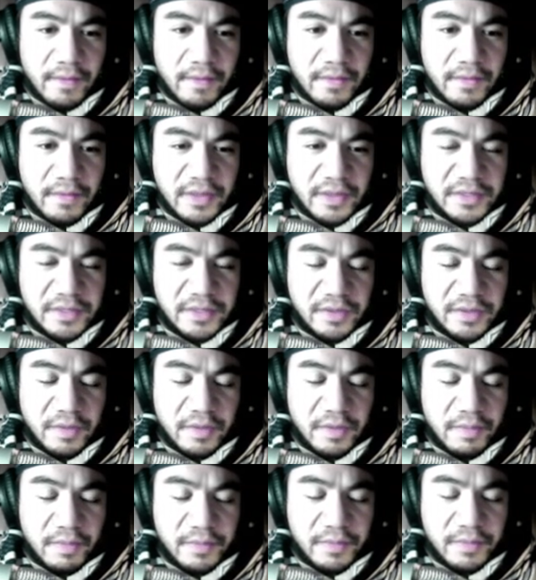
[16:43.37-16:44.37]
Listen to the,
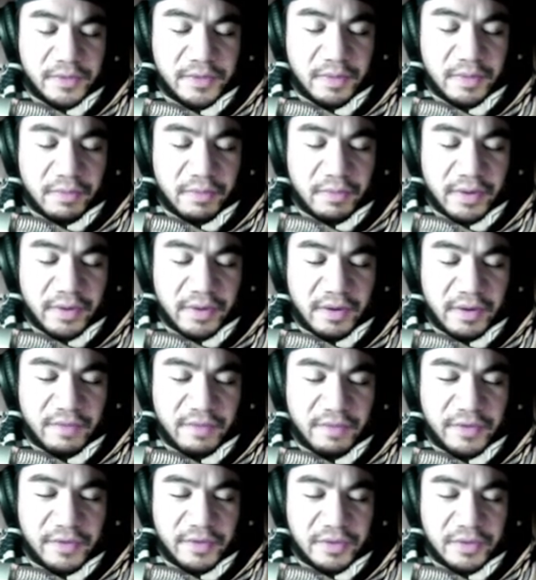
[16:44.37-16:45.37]
to the prayer of
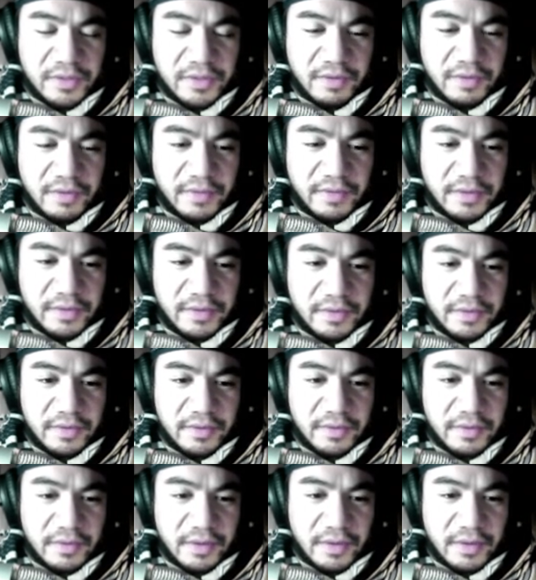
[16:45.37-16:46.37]
your servant
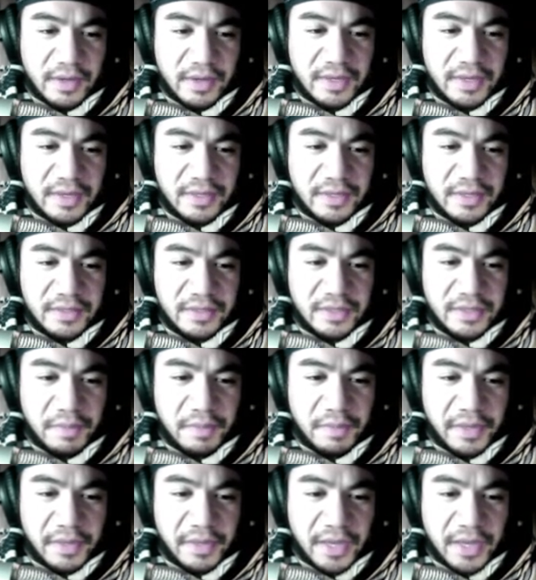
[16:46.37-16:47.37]
and his
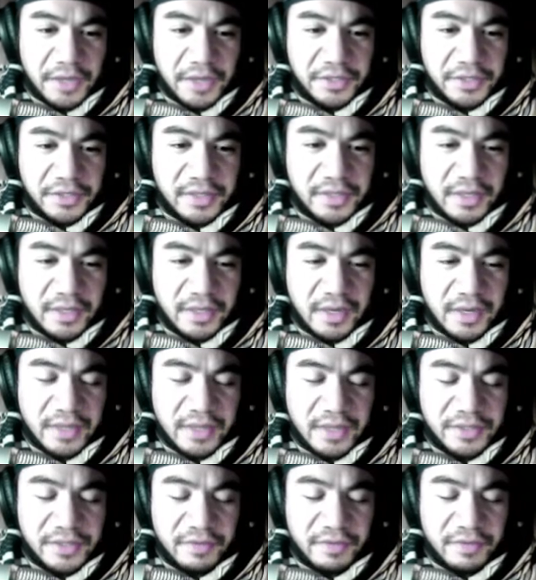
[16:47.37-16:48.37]
supplications, and
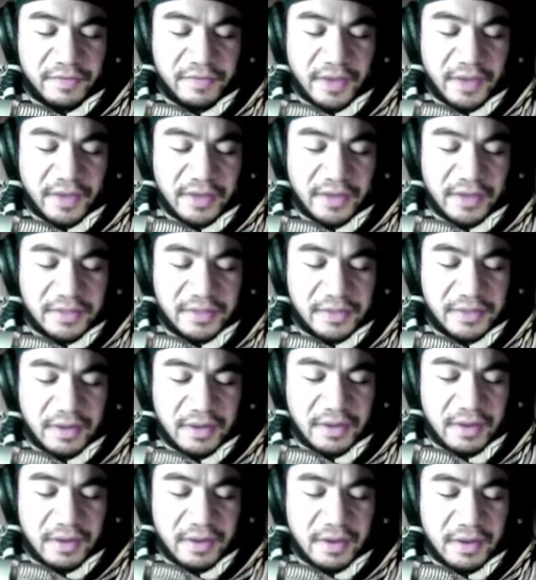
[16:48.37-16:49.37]
cause your face
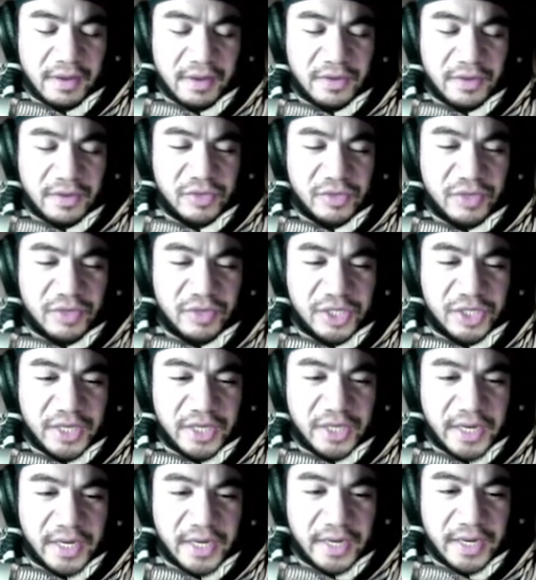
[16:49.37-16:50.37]
to
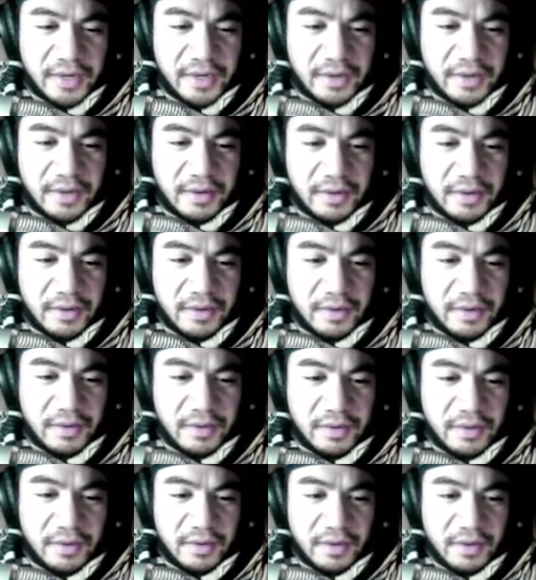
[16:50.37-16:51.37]
shine
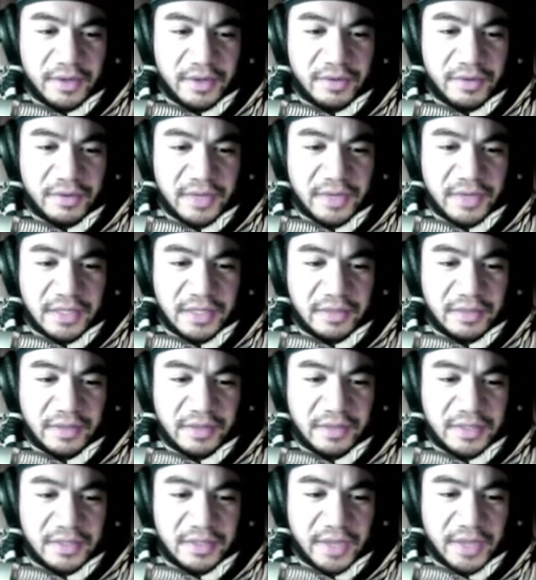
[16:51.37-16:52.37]
on your desolate
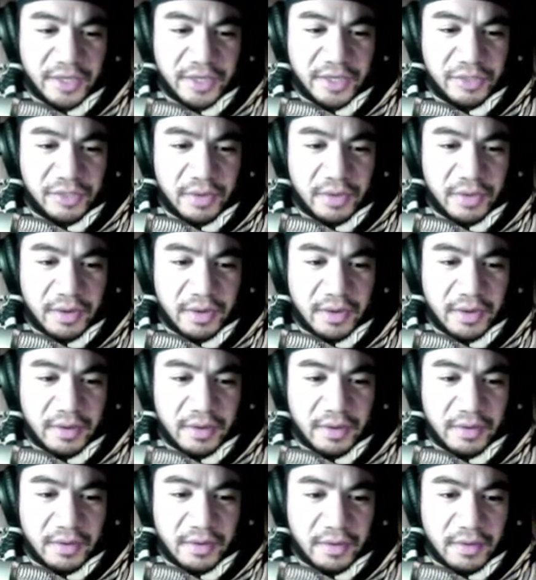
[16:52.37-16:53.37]
sanctuary
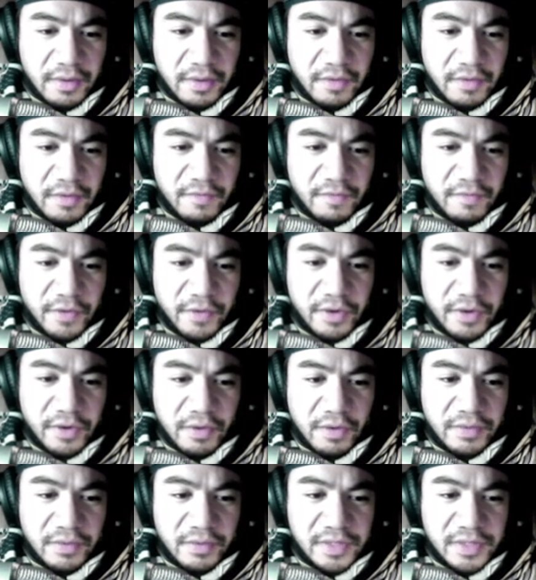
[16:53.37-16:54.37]
for your
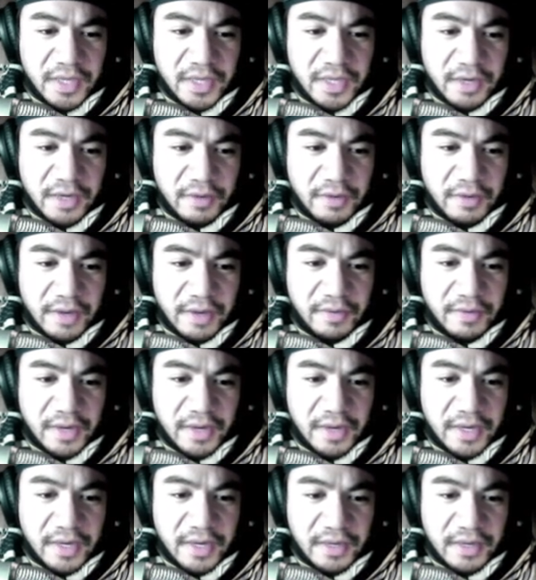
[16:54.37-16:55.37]
own sake, O
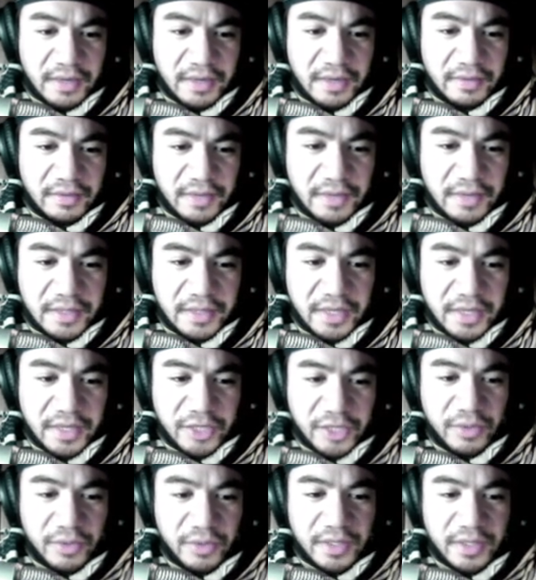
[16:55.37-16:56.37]
Adonai. And that
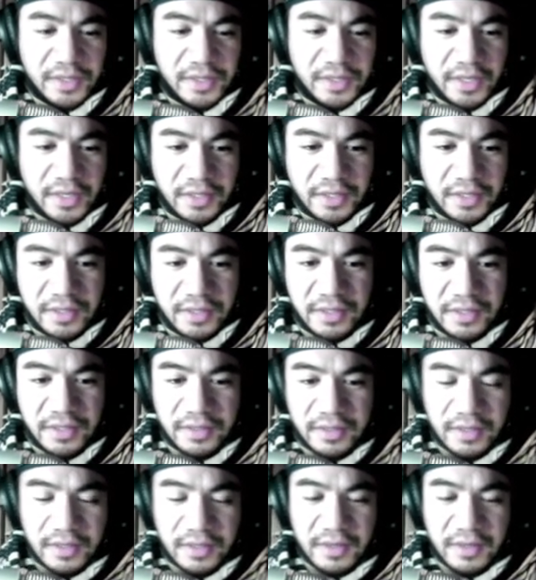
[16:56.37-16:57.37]
sanctuary does not exist
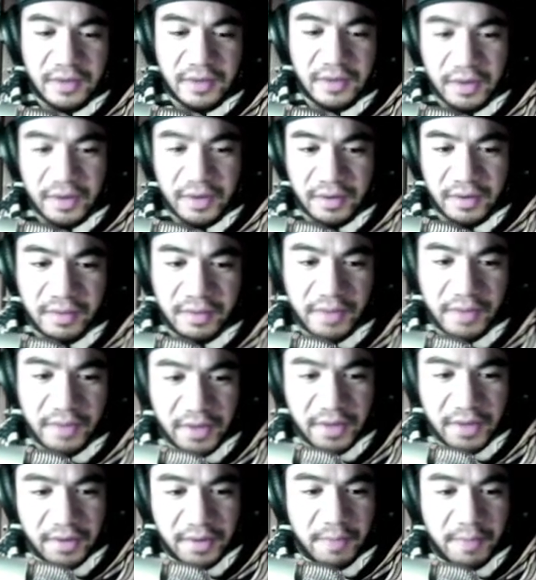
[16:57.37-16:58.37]
on earth right
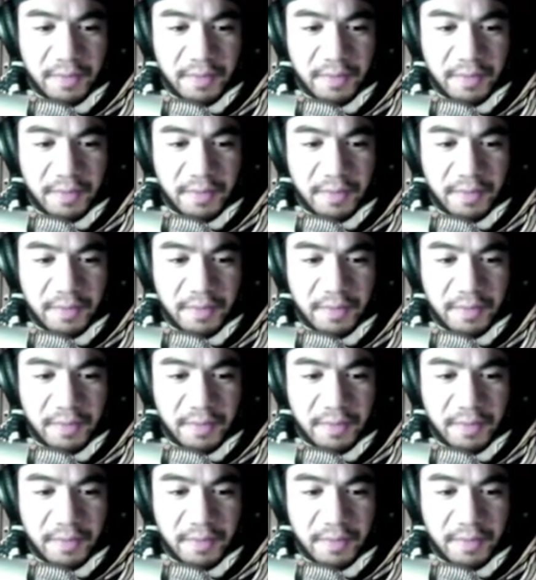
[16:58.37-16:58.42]
now